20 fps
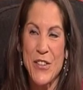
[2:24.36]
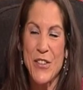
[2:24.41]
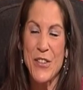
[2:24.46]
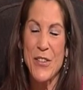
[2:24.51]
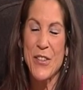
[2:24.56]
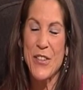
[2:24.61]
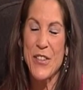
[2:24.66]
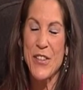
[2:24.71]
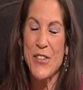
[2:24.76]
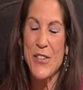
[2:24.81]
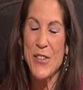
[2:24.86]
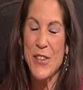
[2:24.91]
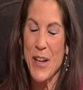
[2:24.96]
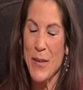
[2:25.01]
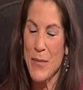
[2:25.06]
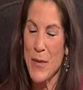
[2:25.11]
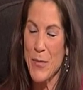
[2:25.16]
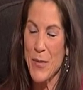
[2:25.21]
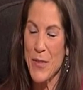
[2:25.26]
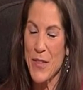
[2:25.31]
Did you
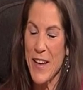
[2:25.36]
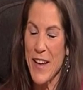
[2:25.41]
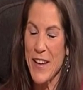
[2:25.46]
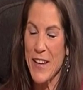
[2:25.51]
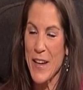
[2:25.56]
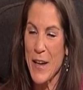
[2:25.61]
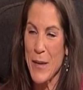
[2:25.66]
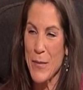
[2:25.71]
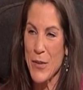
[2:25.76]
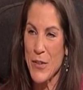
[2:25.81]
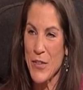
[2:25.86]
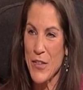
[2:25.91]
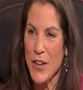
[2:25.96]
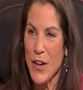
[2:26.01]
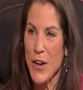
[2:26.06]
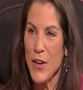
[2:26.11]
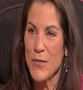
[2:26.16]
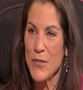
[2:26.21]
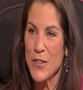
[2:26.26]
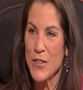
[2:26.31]
come up with that name
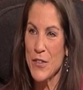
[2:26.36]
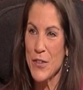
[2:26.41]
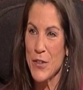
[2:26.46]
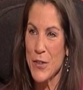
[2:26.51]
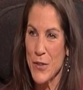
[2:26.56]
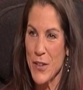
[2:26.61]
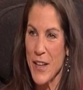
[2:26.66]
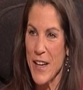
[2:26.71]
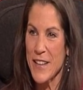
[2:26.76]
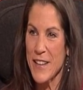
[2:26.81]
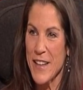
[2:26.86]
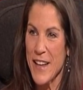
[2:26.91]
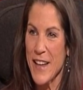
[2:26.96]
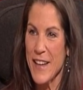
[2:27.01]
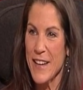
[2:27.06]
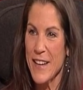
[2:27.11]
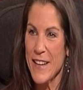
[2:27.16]
yourself? Did you create that?